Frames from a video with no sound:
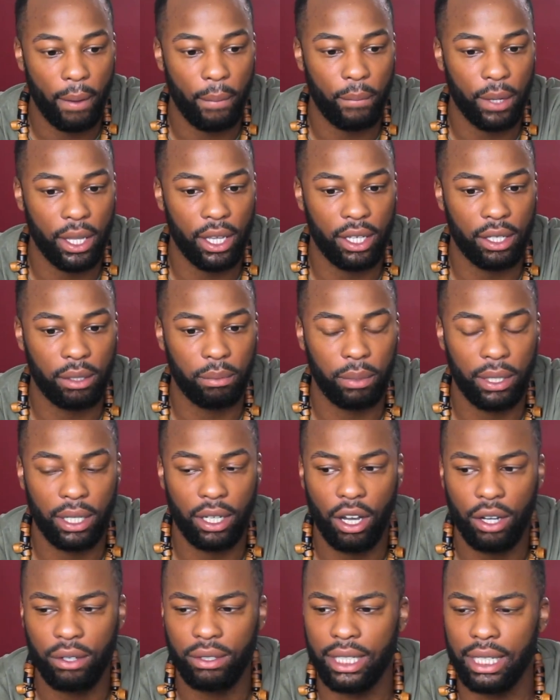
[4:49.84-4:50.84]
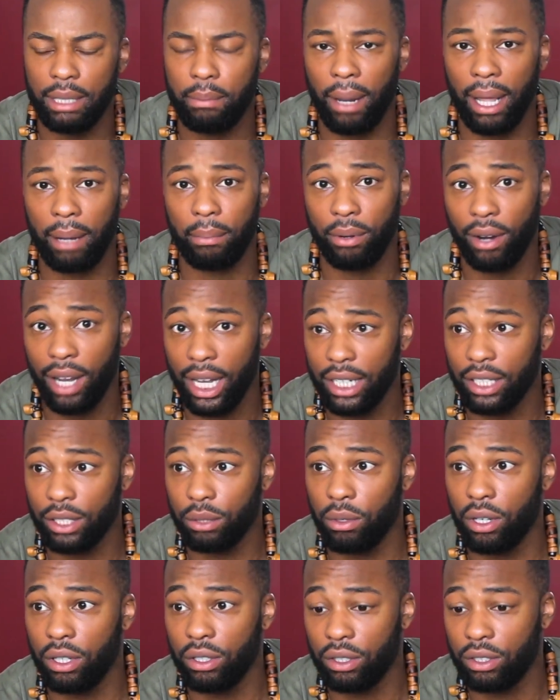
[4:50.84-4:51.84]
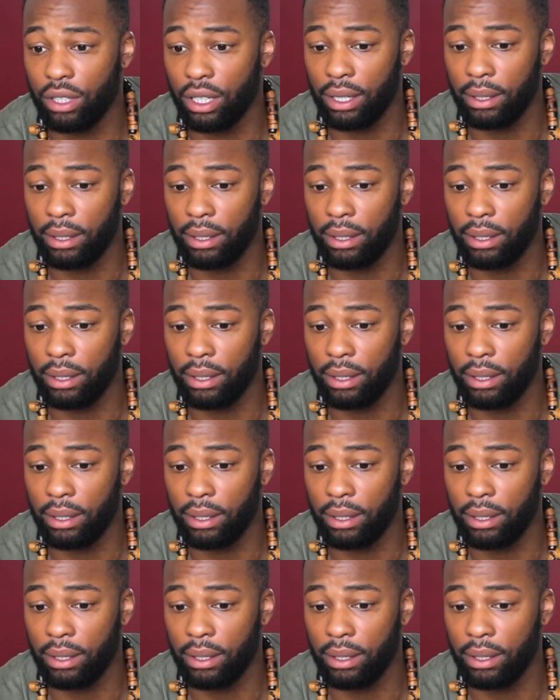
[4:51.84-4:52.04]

We hosted Black Pride as well.